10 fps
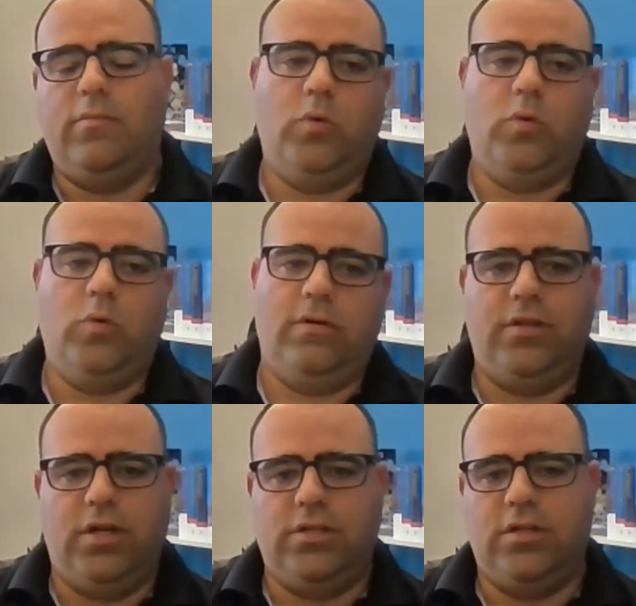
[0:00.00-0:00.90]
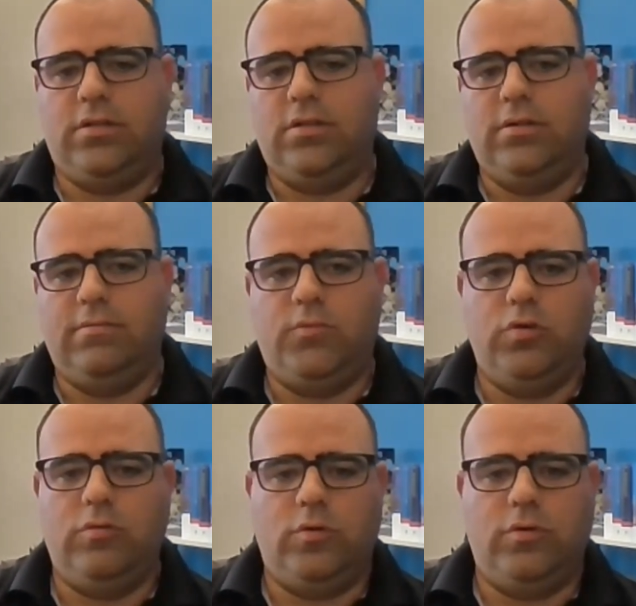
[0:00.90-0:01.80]
Or if they change it to
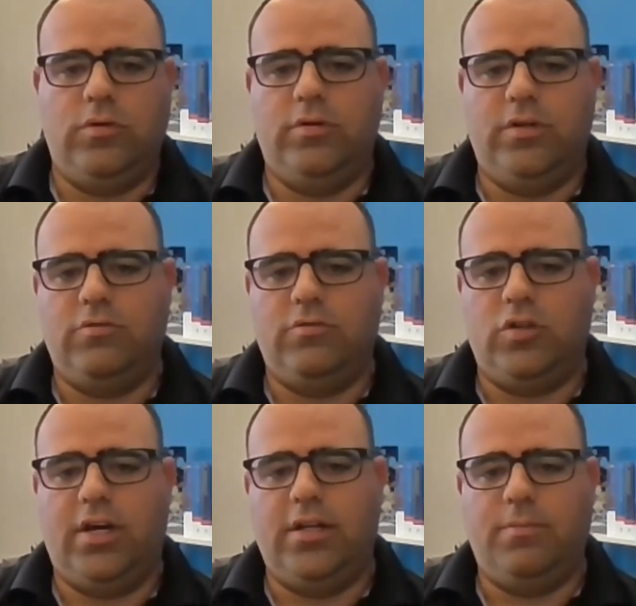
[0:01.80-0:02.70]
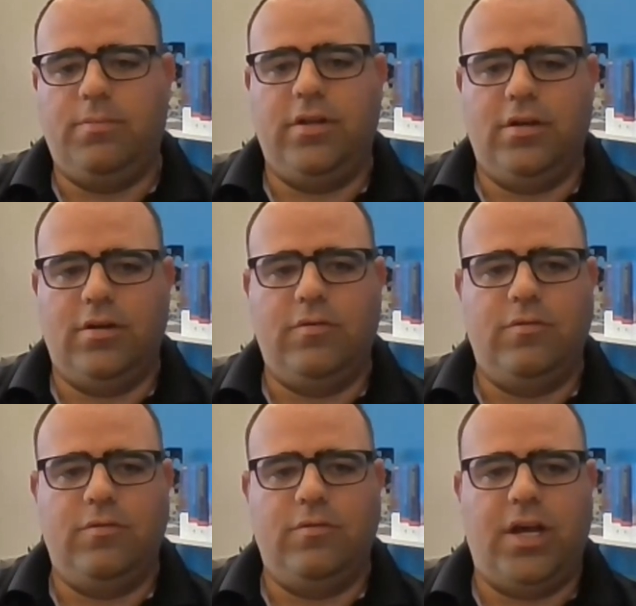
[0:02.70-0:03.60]
June, we'll do it in July, depending on
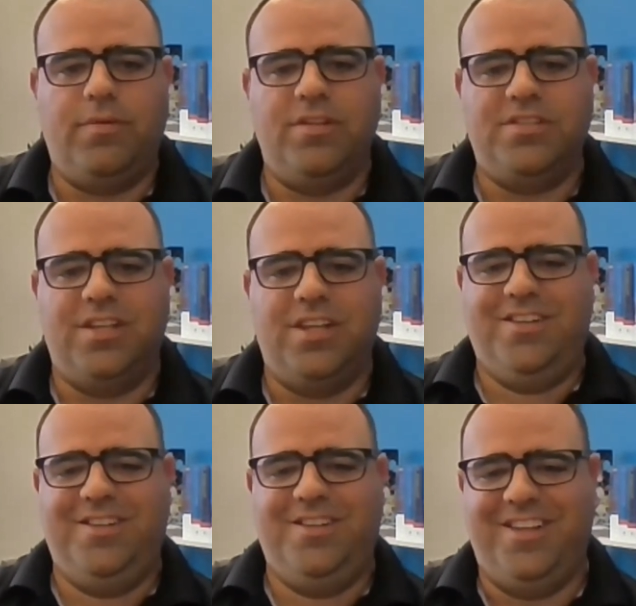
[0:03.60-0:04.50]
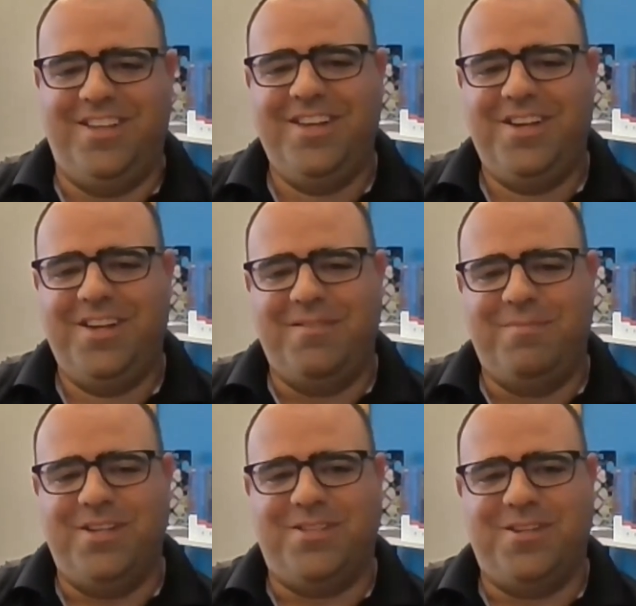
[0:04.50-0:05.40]
what happens and
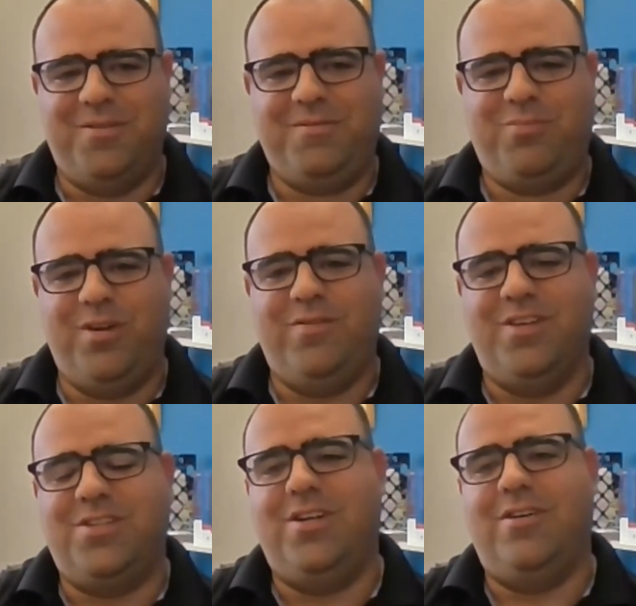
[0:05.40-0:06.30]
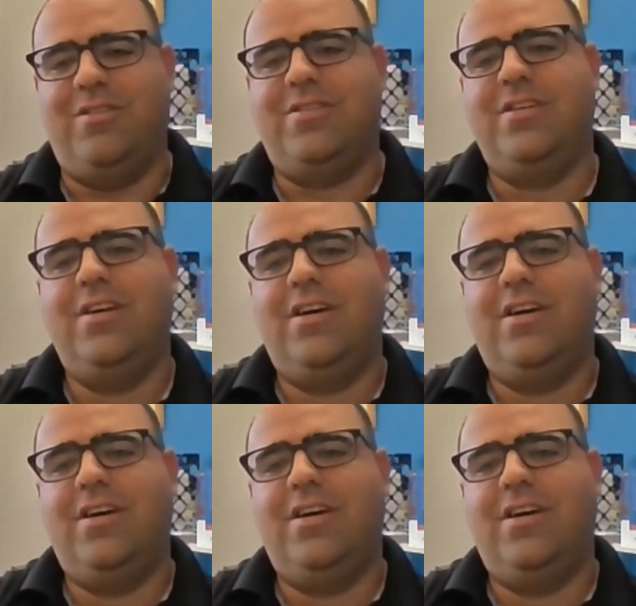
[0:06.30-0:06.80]
based on previous years.